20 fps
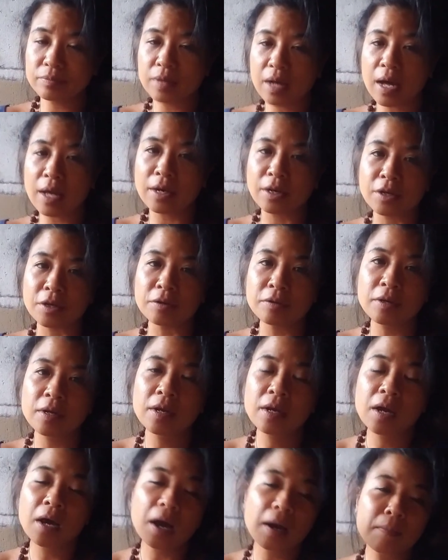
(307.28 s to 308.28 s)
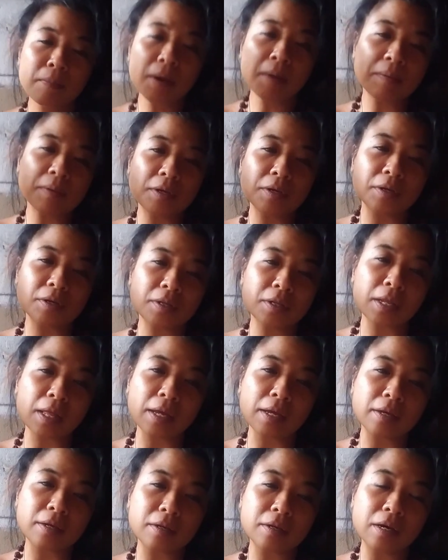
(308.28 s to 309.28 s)
I don't know. I'm probably gonna
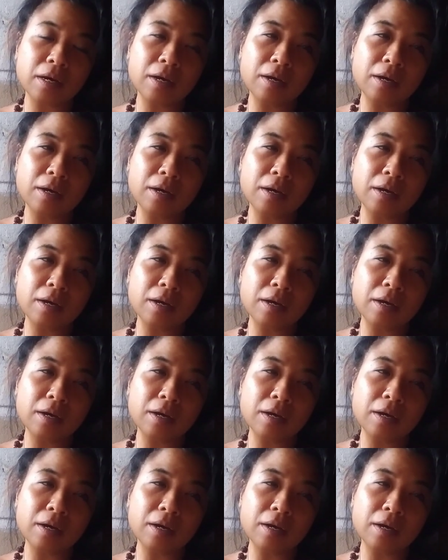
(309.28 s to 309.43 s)
like